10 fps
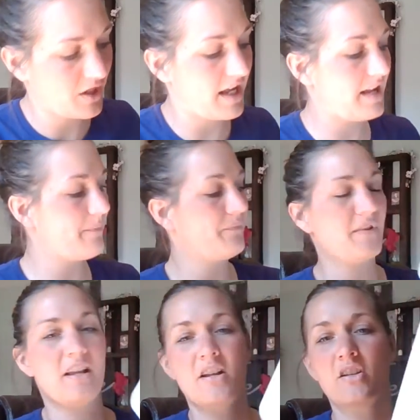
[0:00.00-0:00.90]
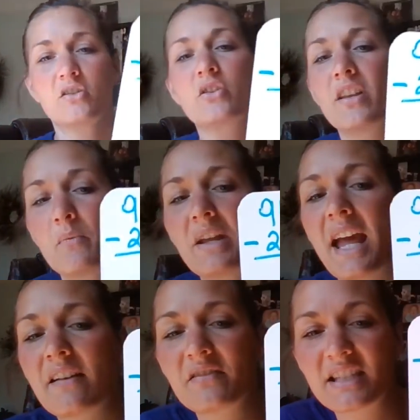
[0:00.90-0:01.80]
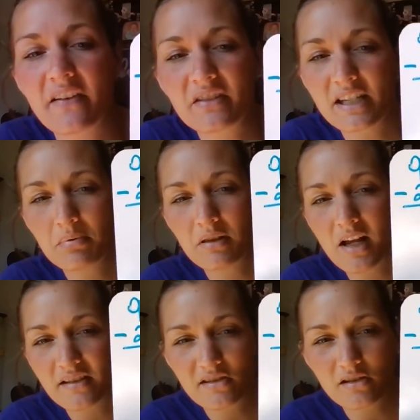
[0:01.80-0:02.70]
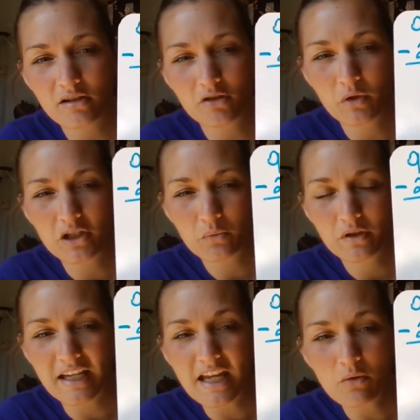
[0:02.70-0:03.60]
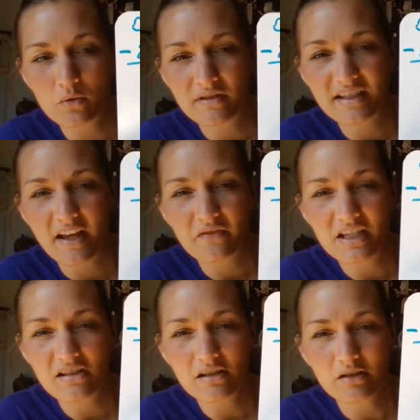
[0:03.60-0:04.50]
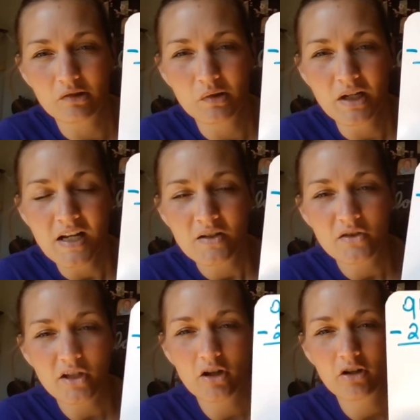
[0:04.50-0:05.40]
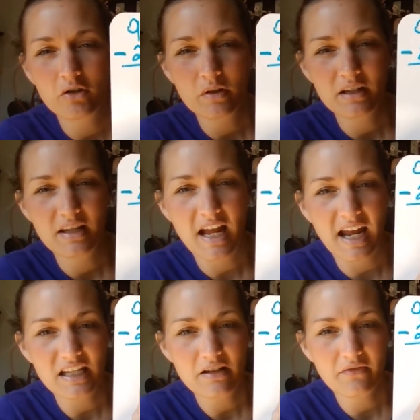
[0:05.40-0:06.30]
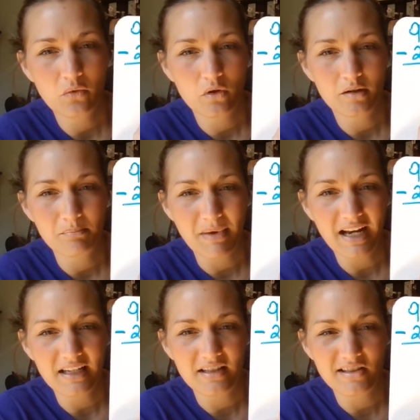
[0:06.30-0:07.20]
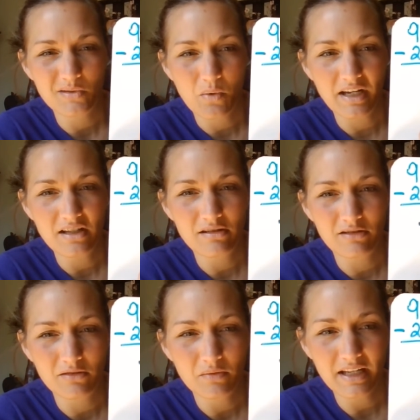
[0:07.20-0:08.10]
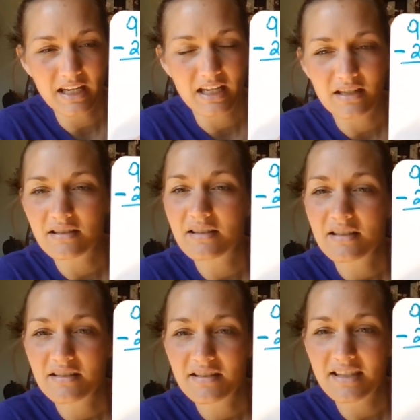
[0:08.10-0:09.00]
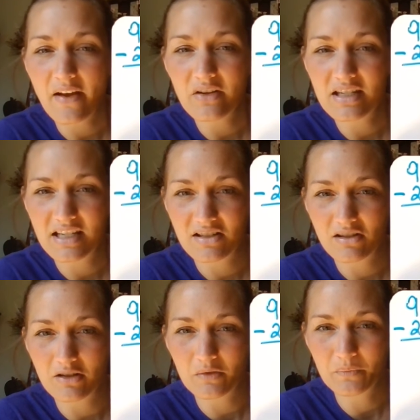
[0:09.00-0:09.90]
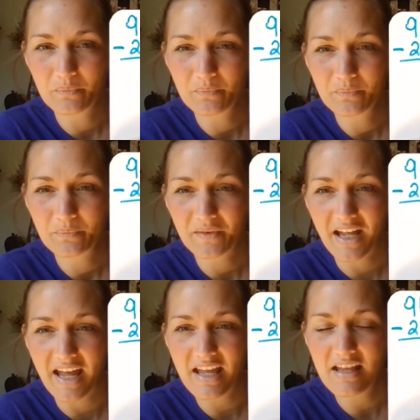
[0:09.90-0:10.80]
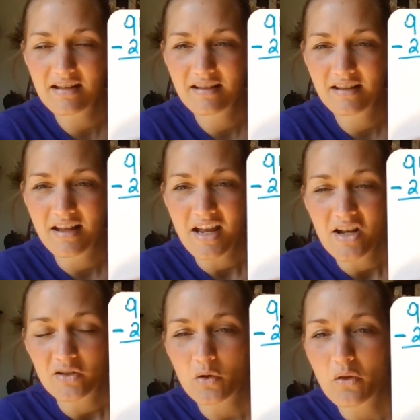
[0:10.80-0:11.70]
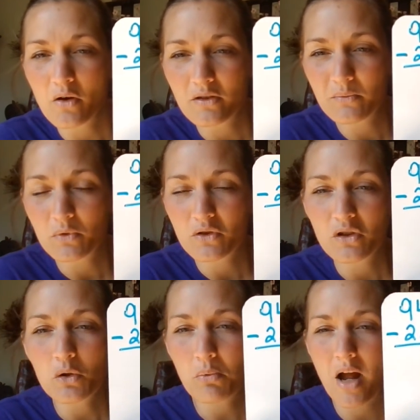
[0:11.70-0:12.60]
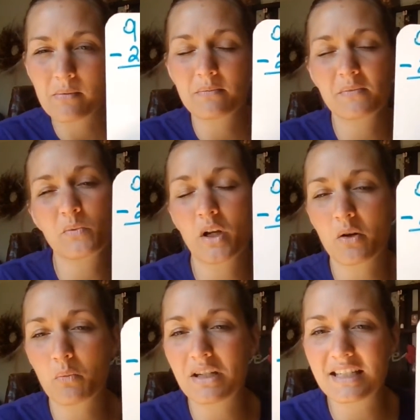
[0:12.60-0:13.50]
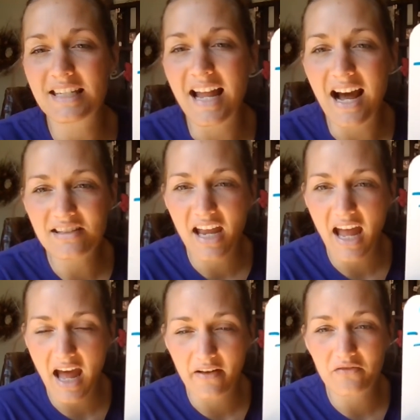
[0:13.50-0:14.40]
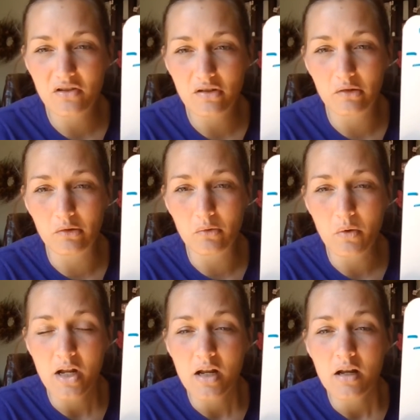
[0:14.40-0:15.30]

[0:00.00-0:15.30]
Okay, so then we have 70 plus 2, which would equal 72. So 94 minus 22 is 72. Okay, so those were two problems where we did not have to